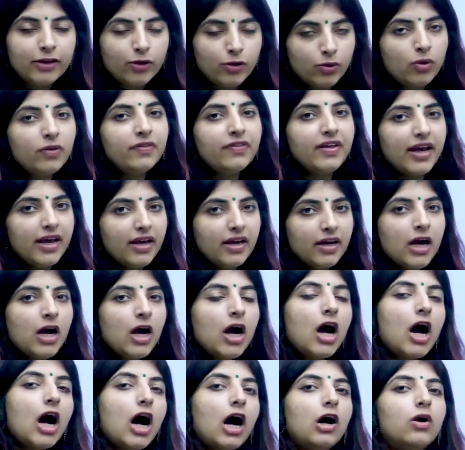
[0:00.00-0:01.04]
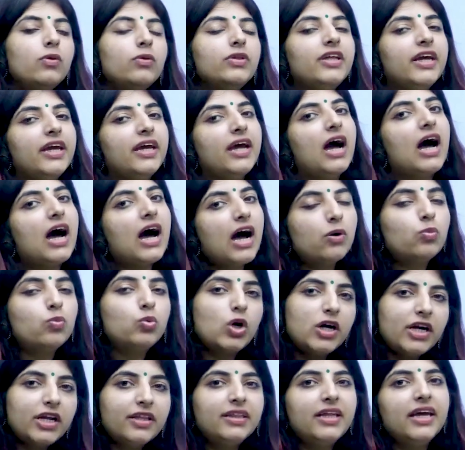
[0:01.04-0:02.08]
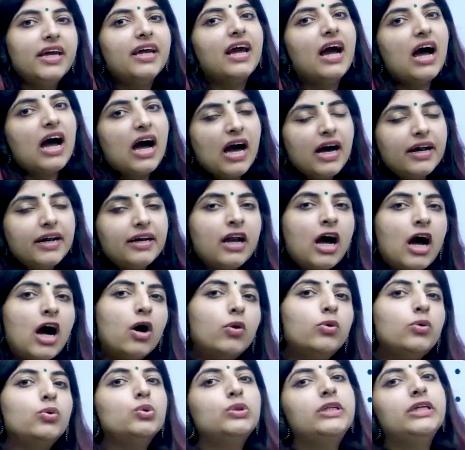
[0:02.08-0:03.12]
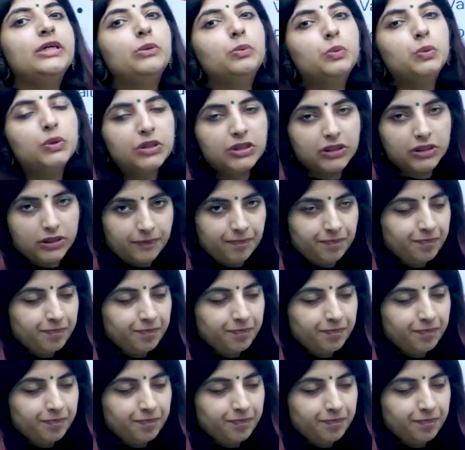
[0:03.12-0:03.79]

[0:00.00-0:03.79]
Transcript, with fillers: you know that how they are, what they are and how do they work.